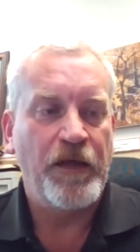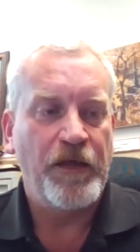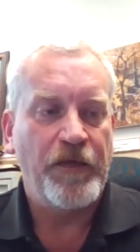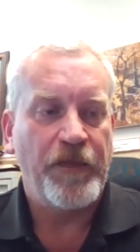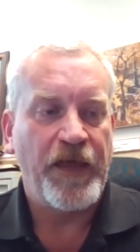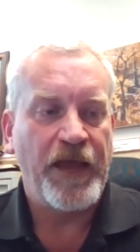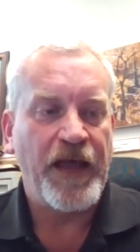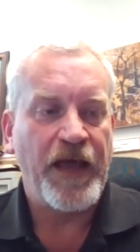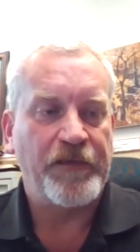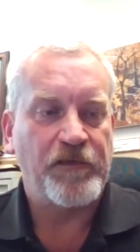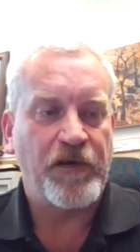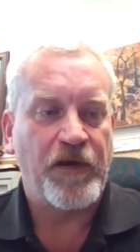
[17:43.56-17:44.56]
They
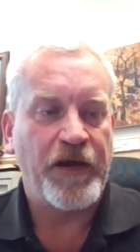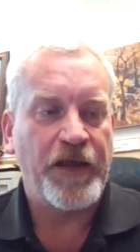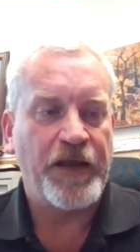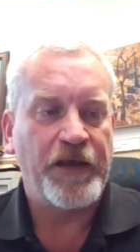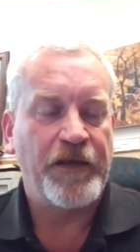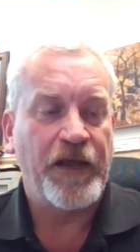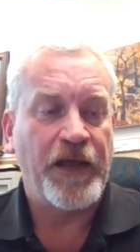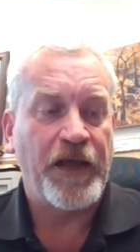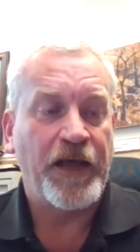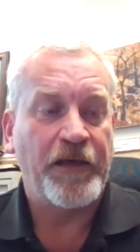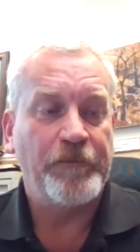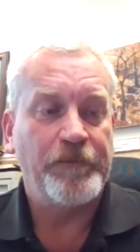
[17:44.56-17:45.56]
got started,
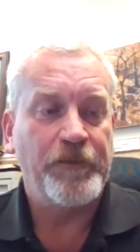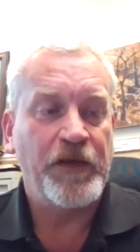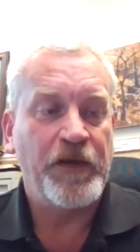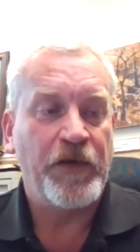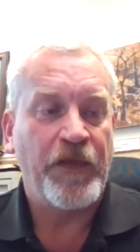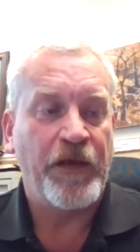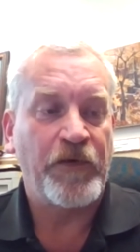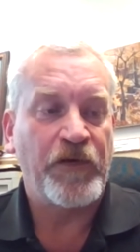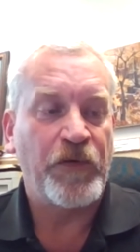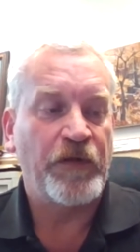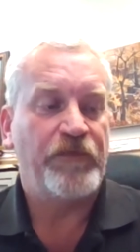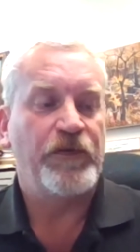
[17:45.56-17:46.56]
they were
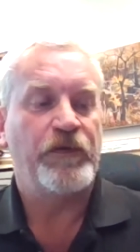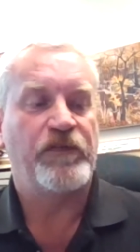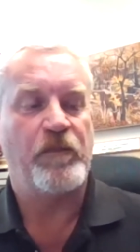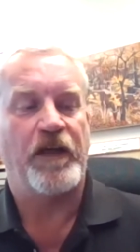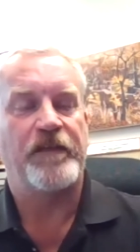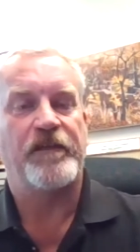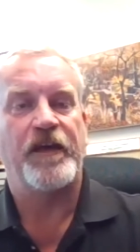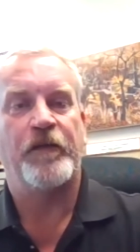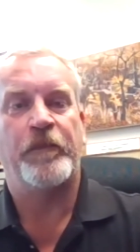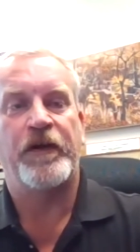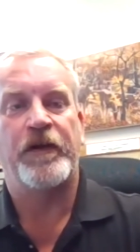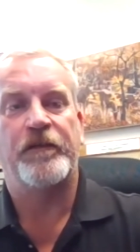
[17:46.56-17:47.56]
doing a few small scale
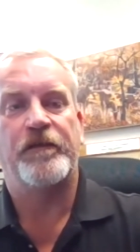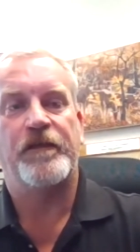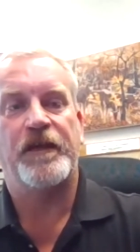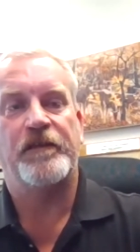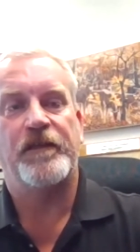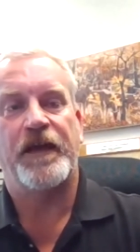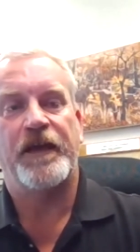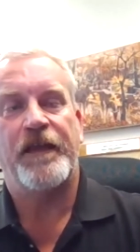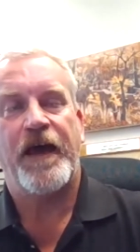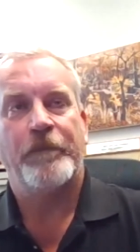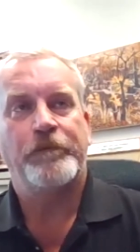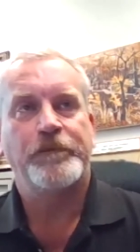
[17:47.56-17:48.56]
burns, things like
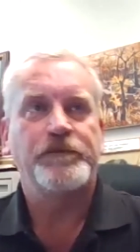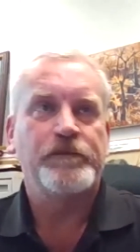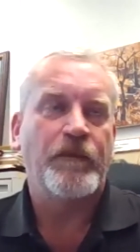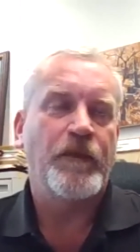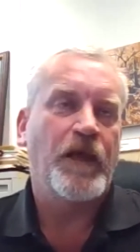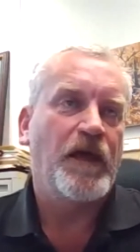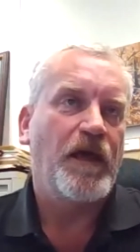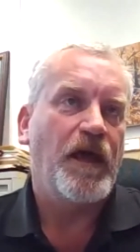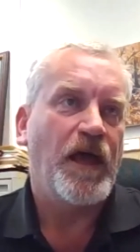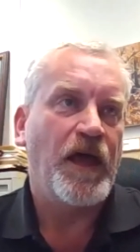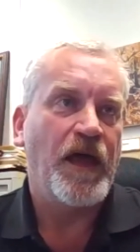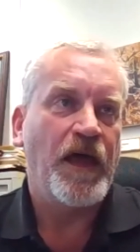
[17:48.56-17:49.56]
that.
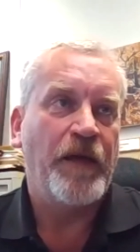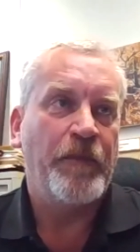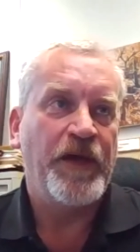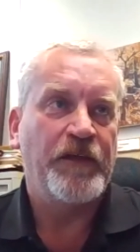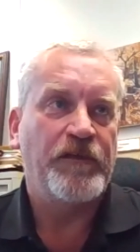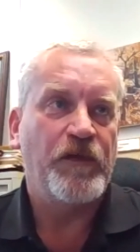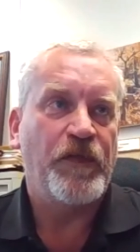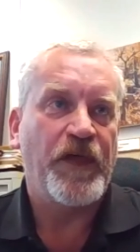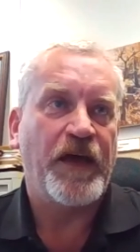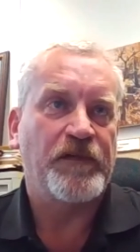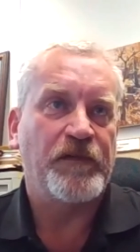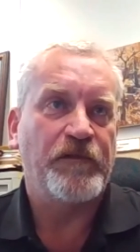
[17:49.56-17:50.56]
In
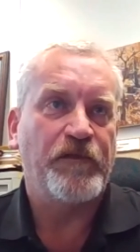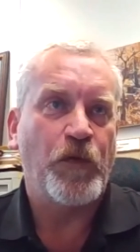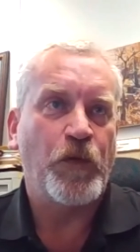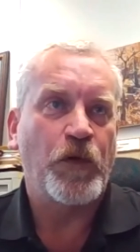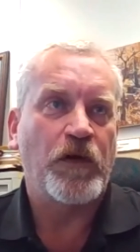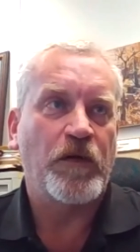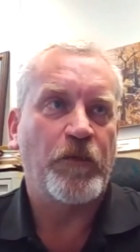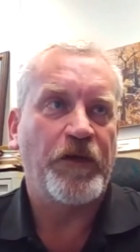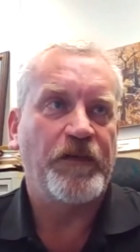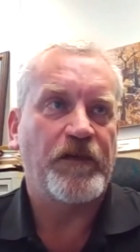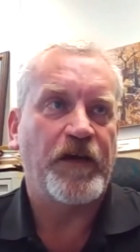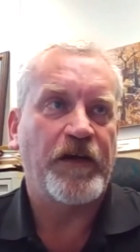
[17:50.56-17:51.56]
2004, we
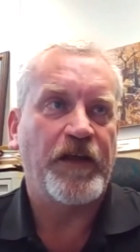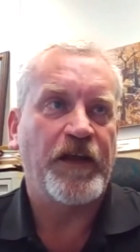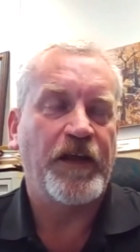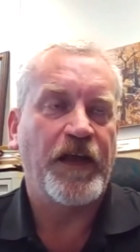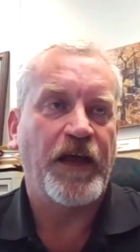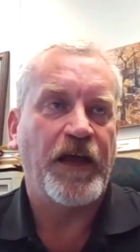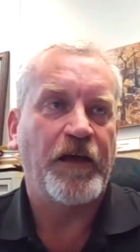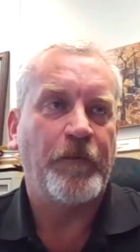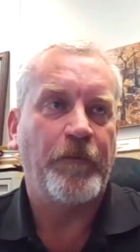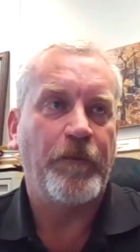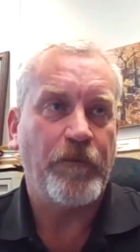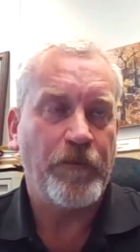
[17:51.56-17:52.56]
started
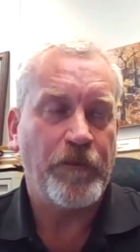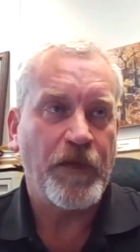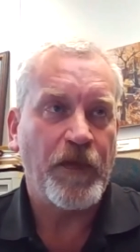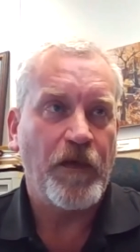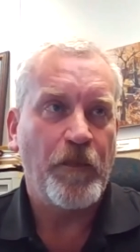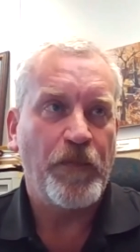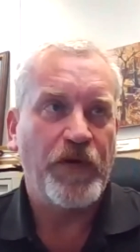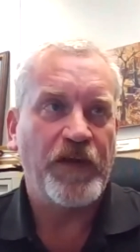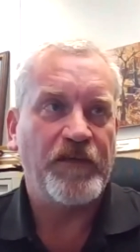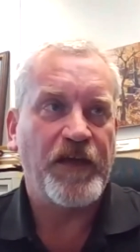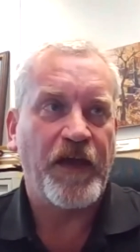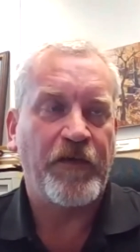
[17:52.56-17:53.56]

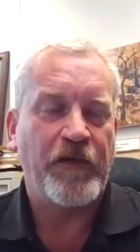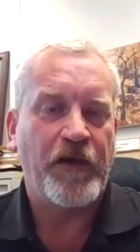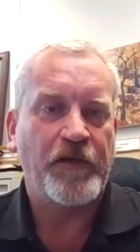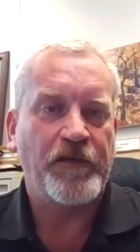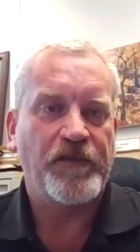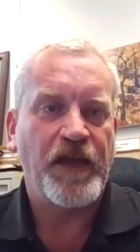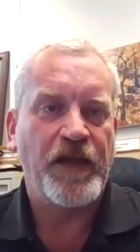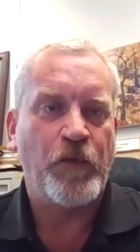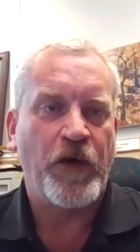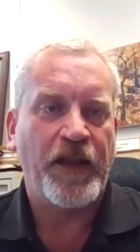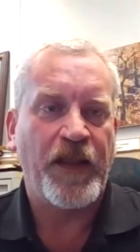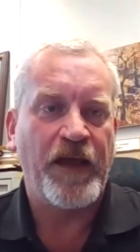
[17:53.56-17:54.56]
putting together our state
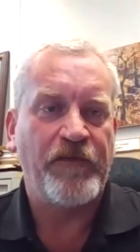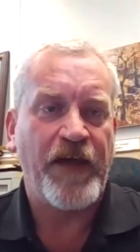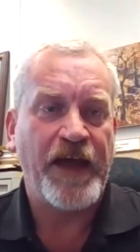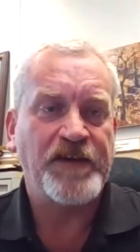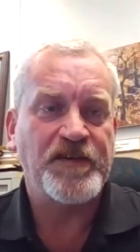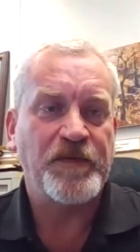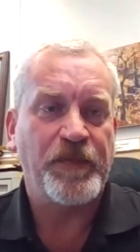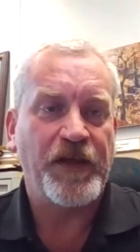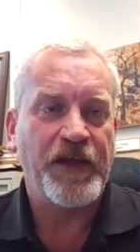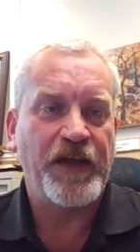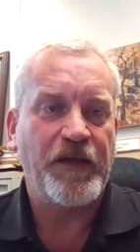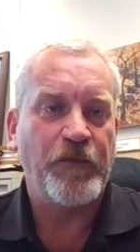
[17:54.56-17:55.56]
wildlife action
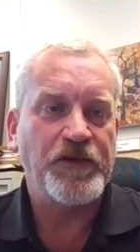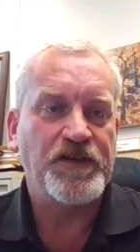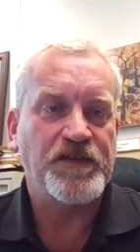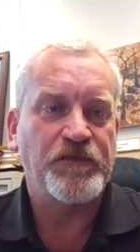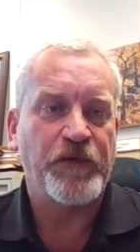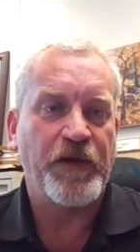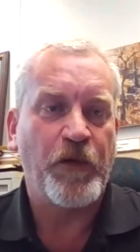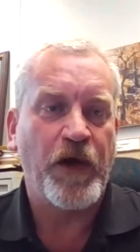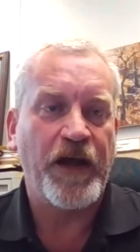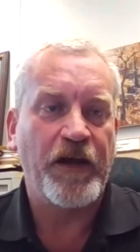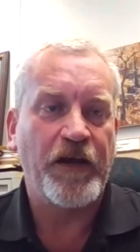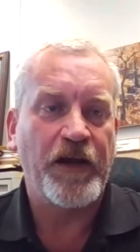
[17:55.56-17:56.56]
plan, which is a
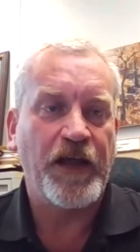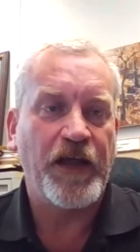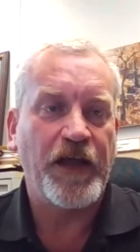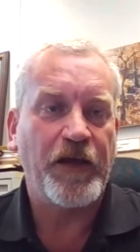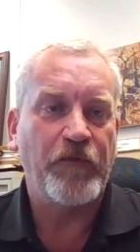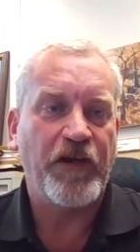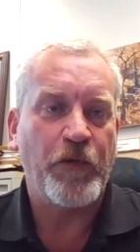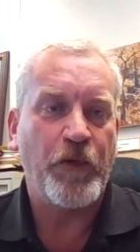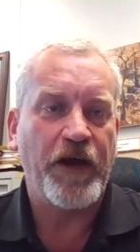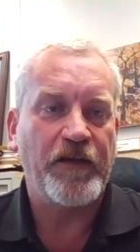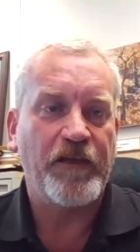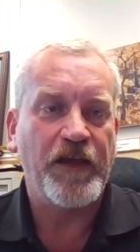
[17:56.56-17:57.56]
required
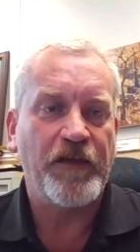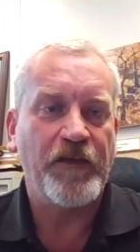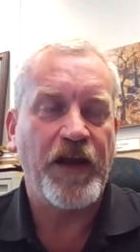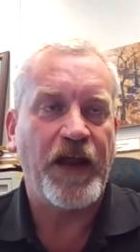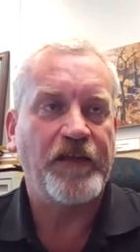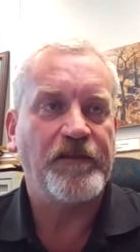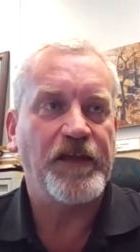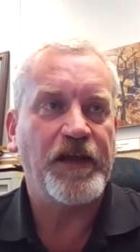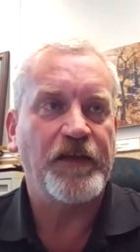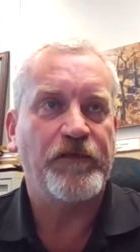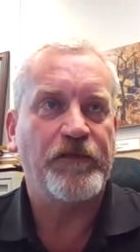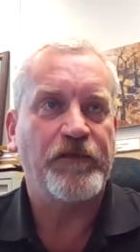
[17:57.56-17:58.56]
thing in the United
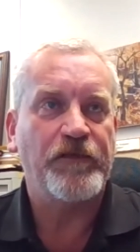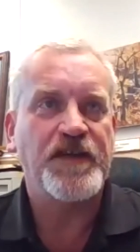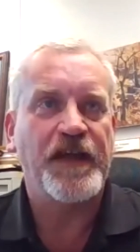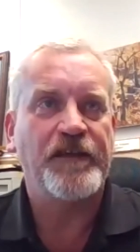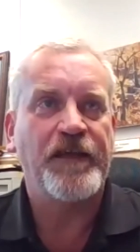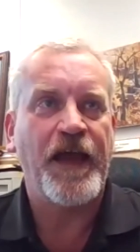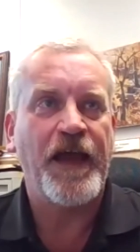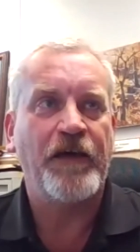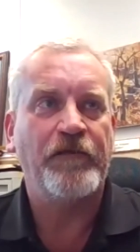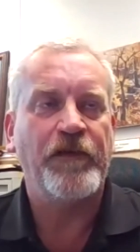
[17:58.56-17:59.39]
States for each state to have.